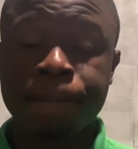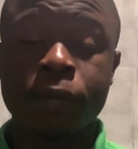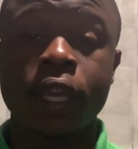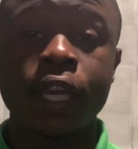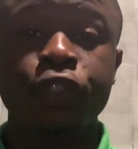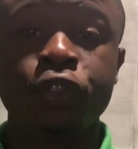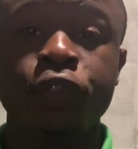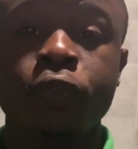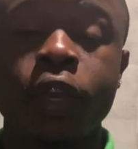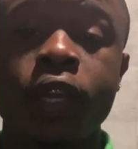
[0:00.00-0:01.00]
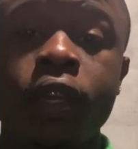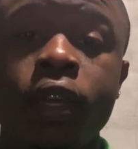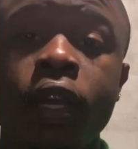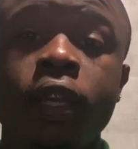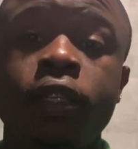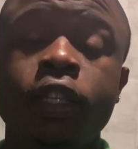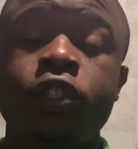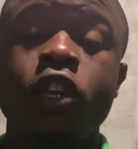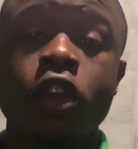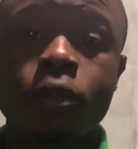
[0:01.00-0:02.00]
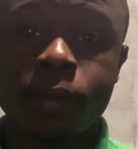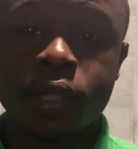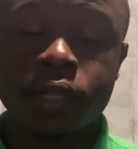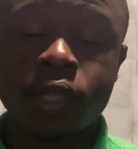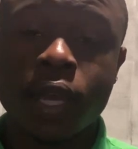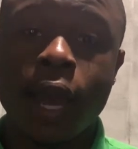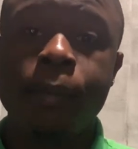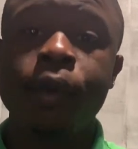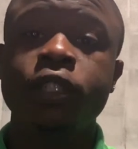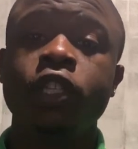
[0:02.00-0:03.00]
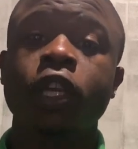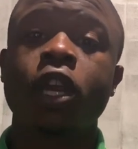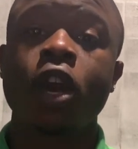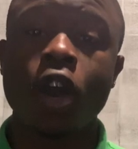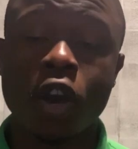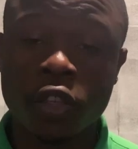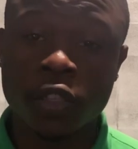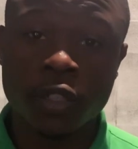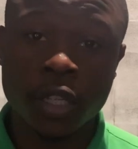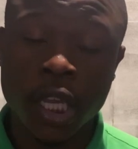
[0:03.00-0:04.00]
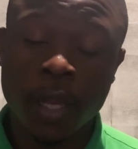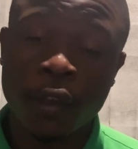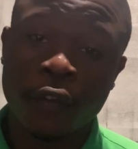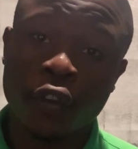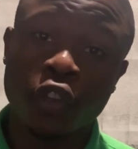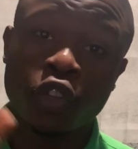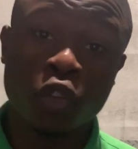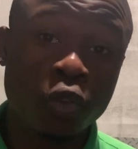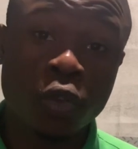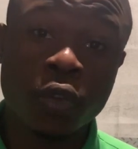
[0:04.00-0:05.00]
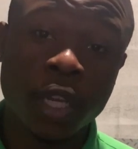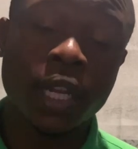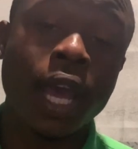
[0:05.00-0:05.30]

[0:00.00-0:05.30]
The interest rate determines how much it costs for you and